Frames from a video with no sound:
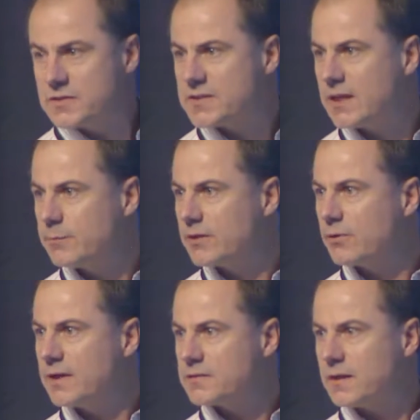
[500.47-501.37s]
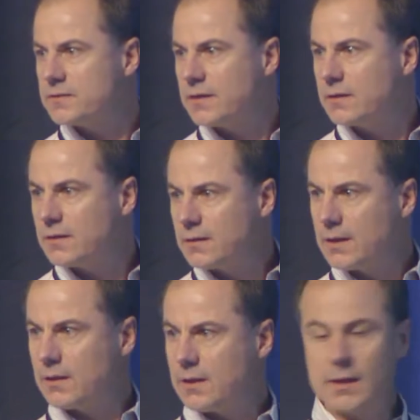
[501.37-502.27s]
in sediment grain size that
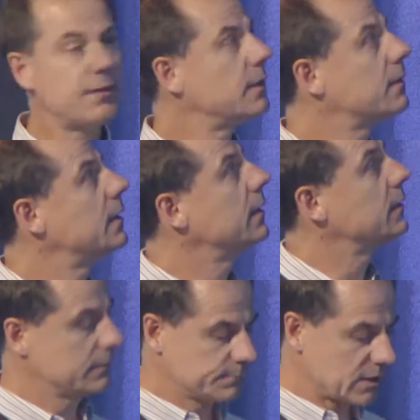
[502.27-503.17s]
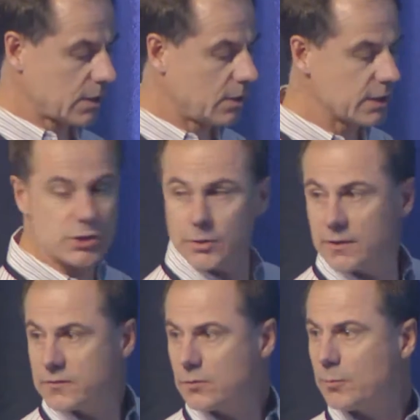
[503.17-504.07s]
I think Colin showed
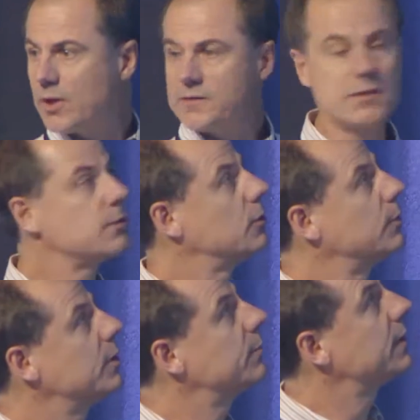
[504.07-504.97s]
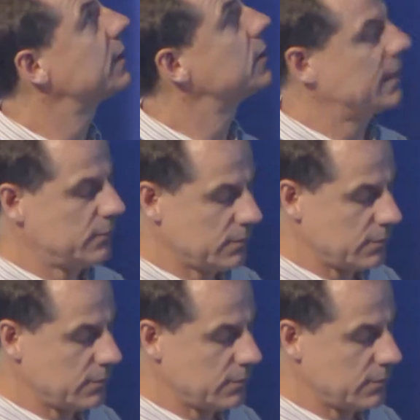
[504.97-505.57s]
us normalizing to aluminum. I'm going to